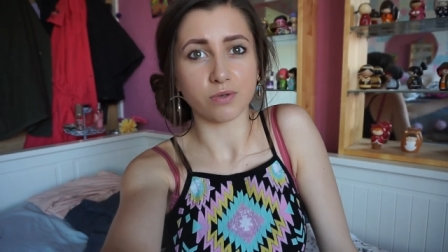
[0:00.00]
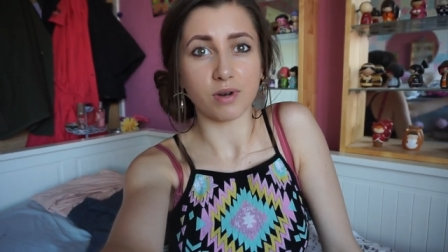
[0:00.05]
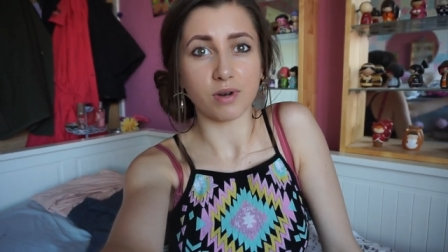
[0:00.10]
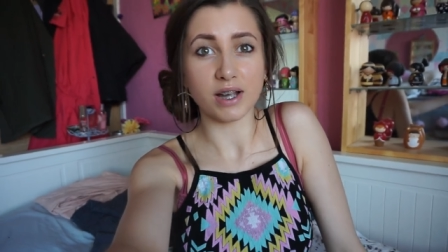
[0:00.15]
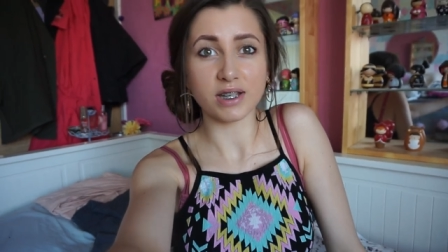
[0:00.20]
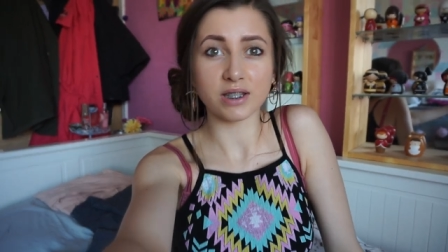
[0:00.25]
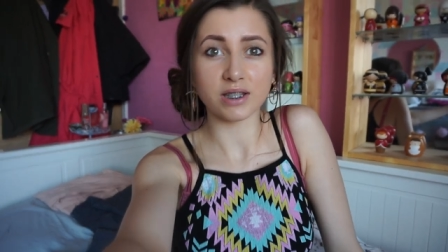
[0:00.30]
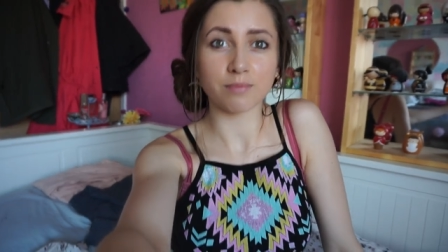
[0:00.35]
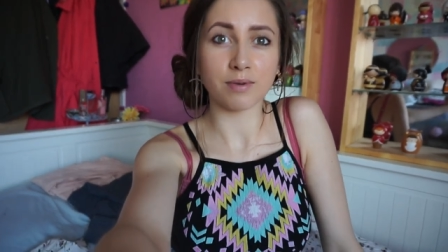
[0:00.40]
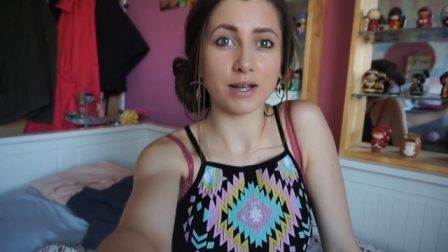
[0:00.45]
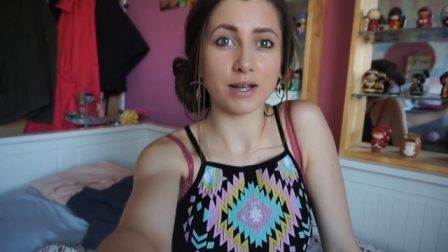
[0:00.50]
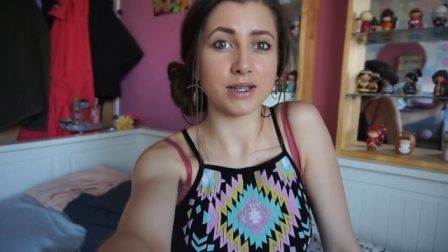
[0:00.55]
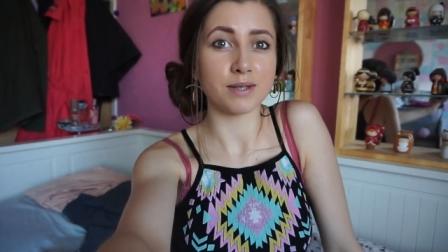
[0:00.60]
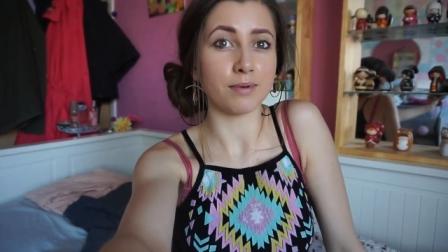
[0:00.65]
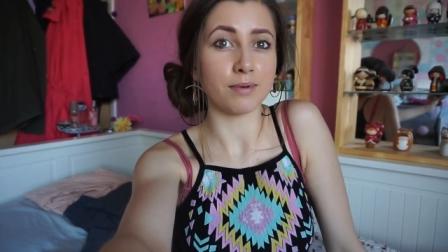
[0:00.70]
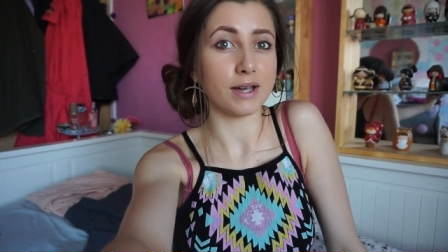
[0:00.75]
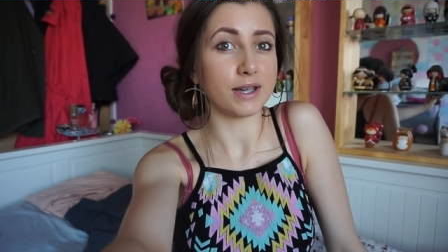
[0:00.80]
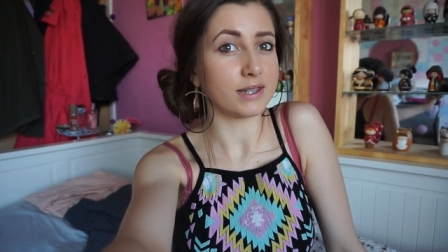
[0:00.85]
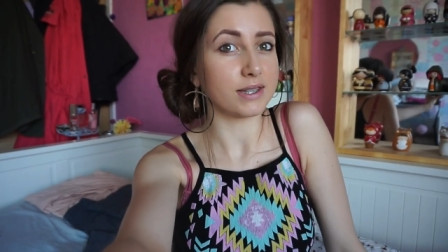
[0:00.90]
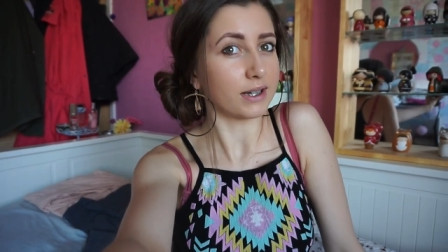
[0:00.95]
Where's the best
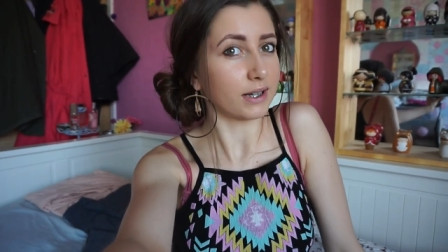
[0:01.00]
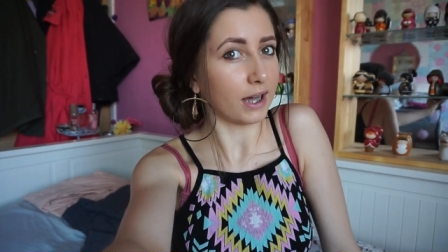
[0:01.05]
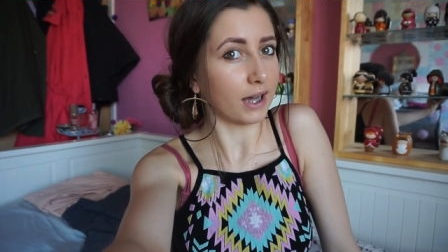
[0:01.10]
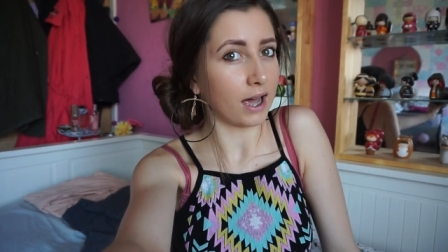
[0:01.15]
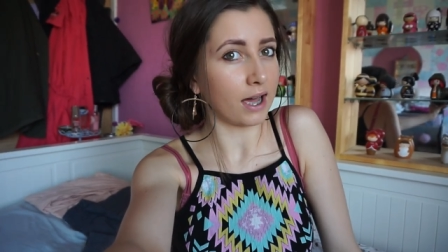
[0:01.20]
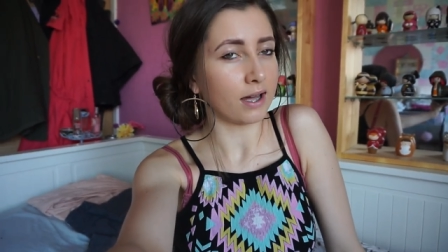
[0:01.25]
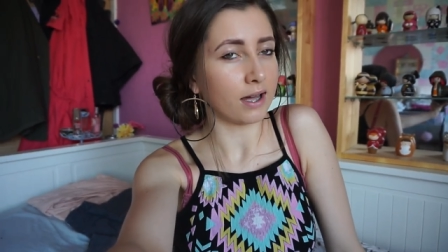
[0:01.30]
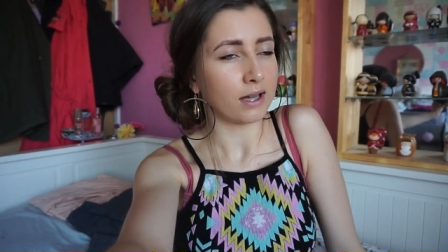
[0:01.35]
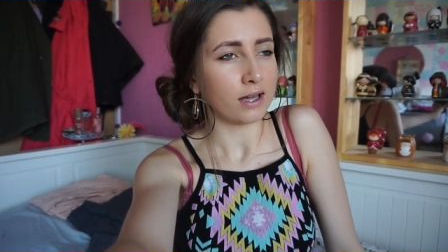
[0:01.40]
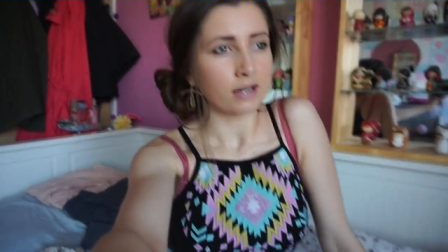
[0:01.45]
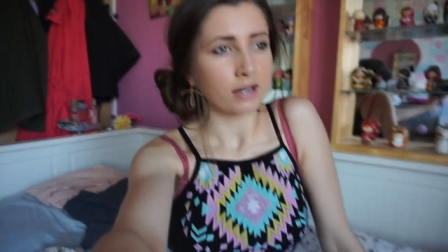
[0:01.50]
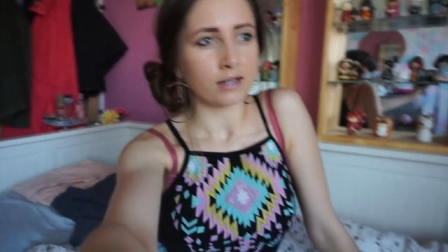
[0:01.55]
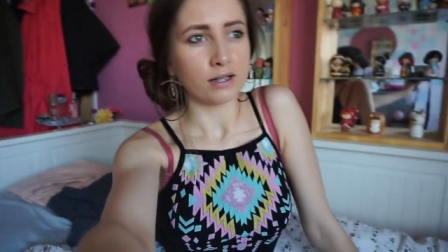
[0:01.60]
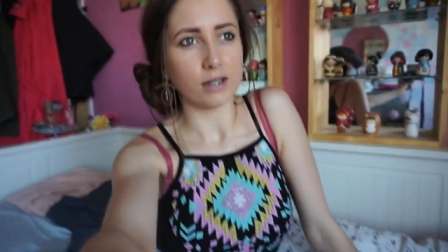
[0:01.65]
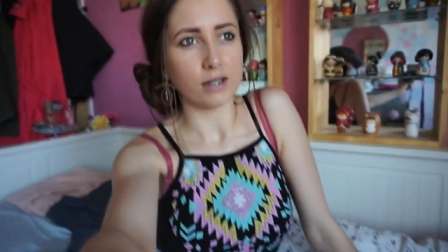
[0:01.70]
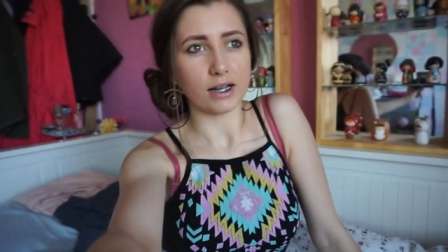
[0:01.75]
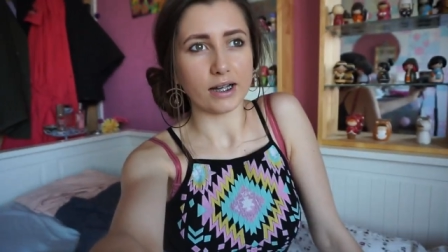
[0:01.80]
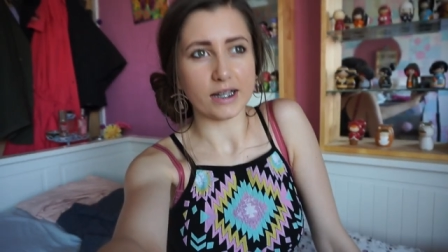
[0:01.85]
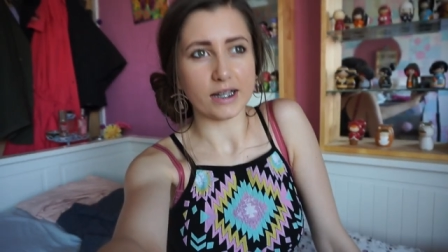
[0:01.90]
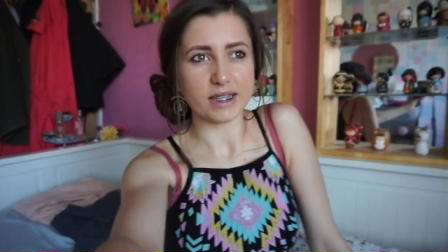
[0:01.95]
place to get
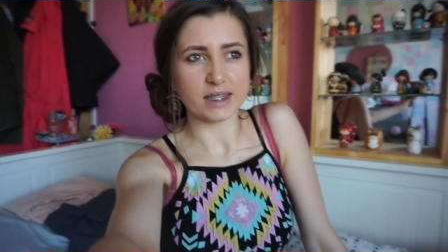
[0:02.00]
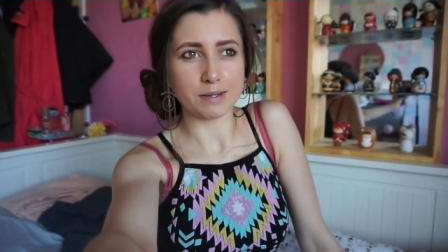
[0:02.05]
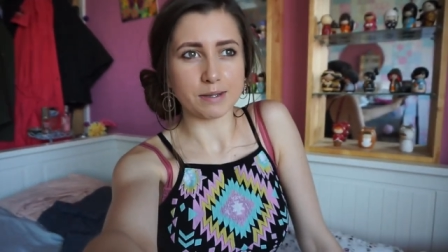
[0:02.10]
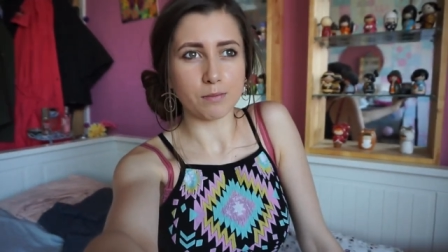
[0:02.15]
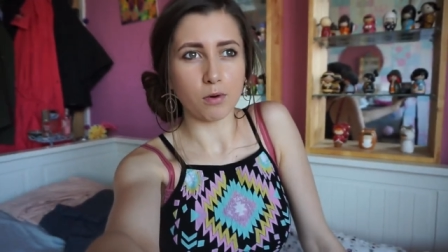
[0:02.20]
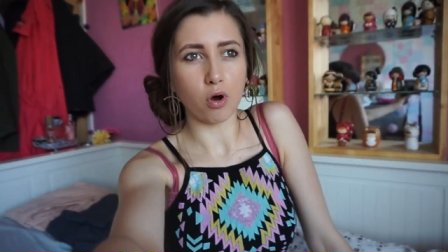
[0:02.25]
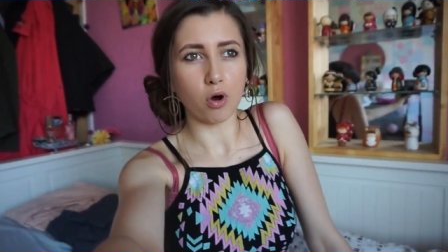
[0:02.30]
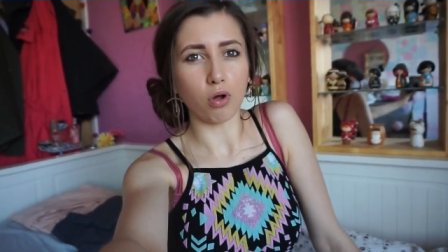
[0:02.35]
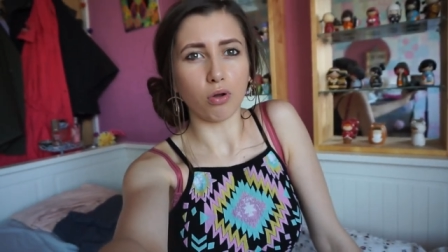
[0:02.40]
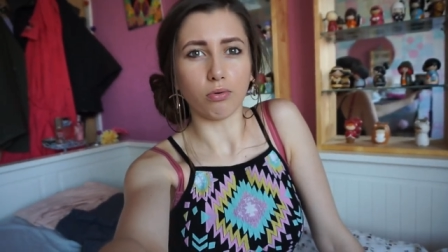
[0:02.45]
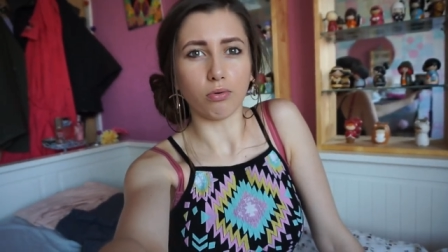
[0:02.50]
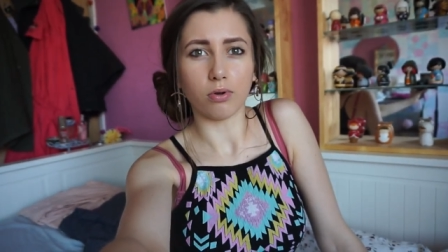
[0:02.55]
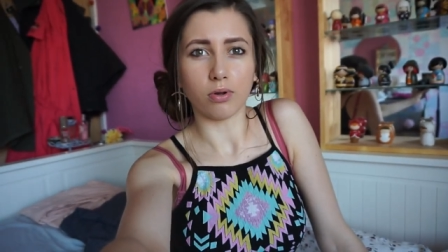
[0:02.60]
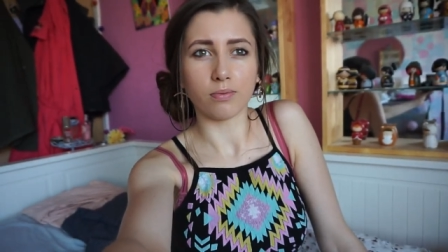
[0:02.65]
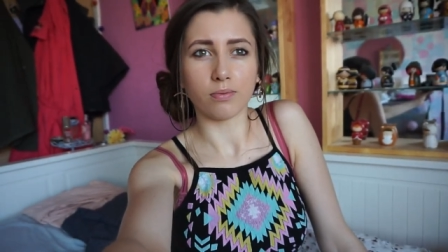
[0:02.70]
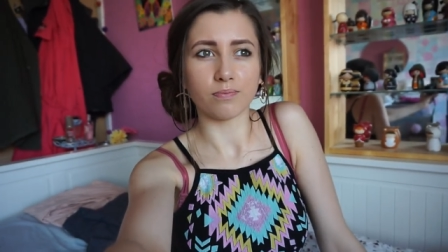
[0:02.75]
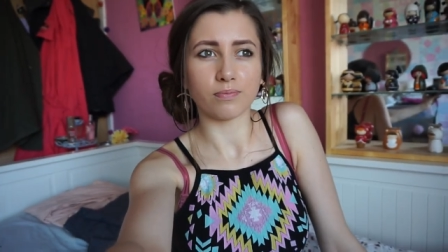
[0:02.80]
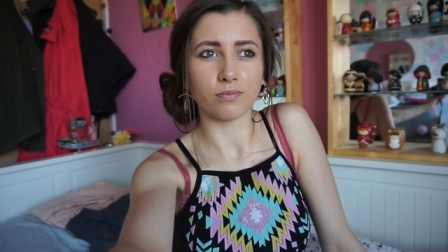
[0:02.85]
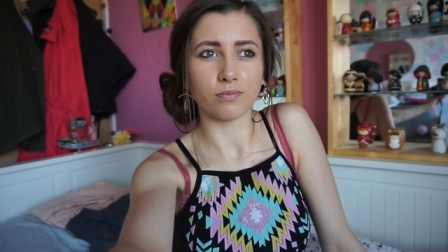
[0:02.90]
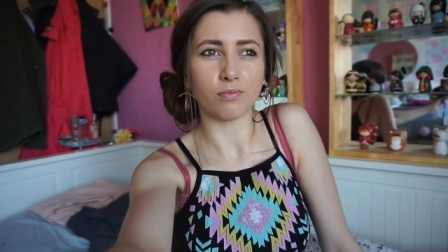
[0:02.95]
like a small,
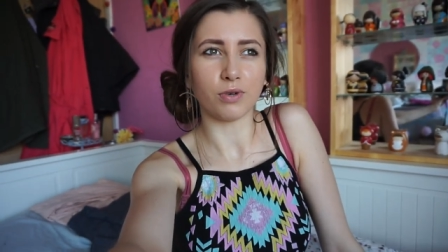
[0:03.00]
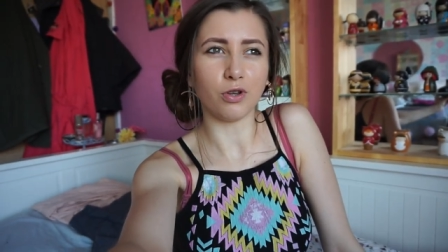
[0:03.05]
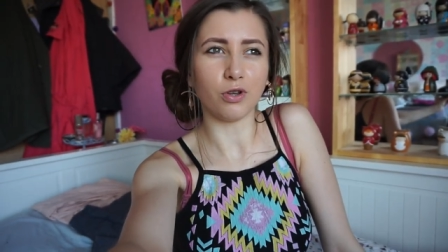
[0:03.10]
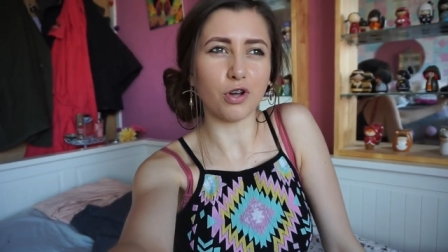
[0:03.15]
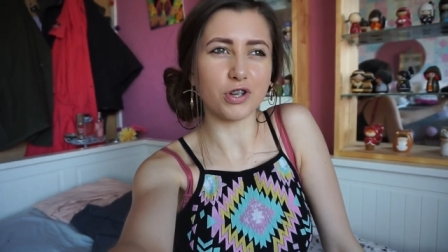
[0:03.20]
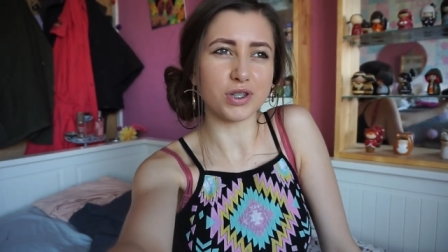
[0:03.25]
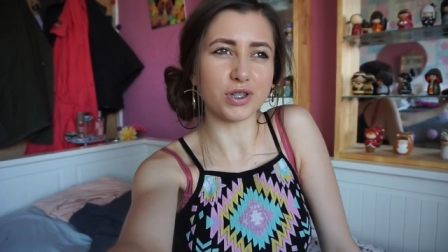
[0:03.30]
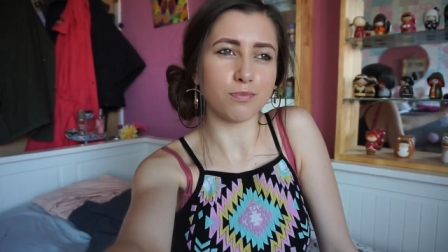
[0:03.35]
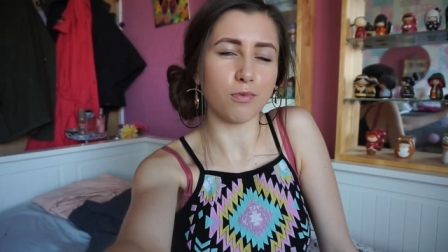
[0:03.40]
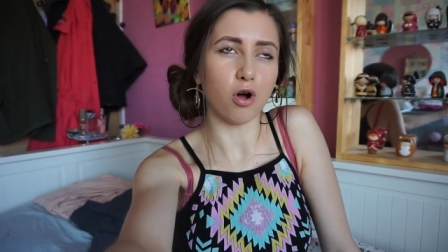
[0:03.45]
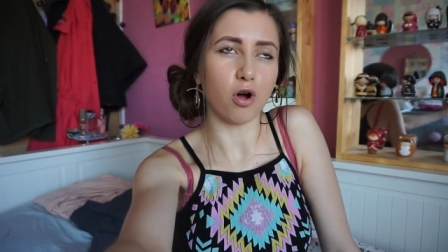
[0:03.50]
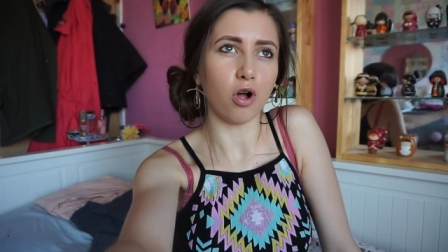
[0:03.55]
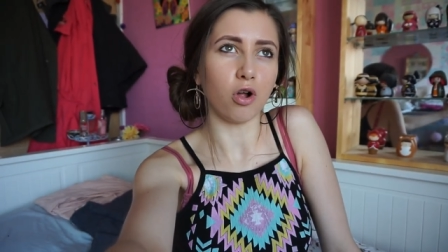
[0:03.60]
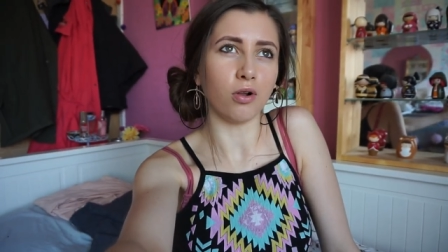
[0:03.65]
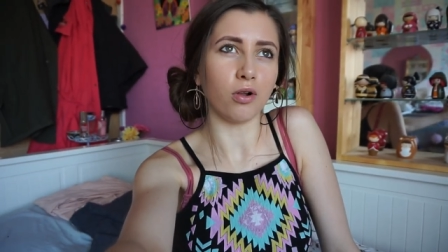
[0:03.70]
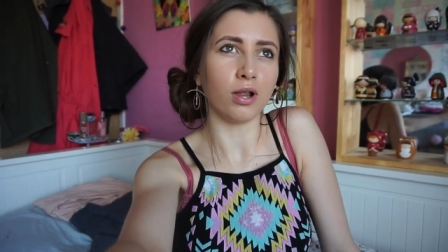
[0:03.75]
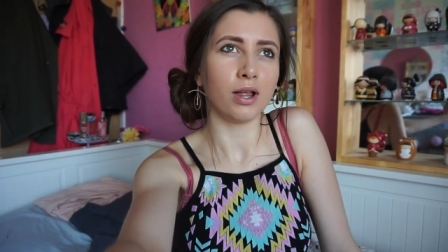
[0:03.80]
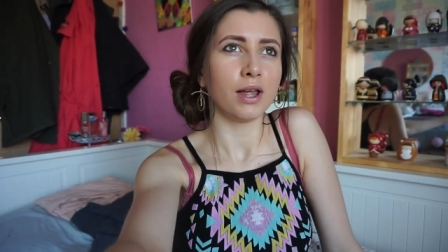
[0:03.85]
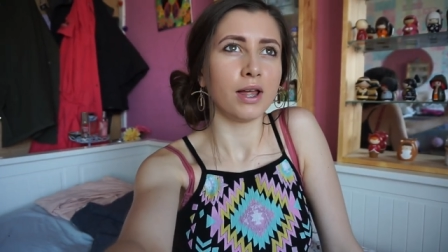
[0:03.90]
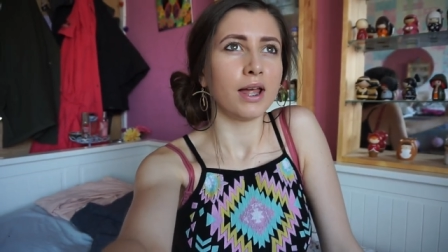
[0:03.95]
well, not
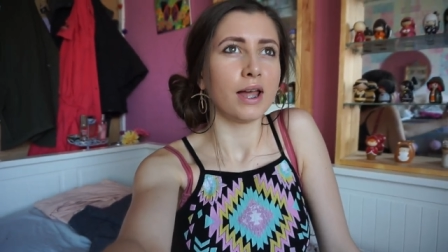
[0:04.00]
small,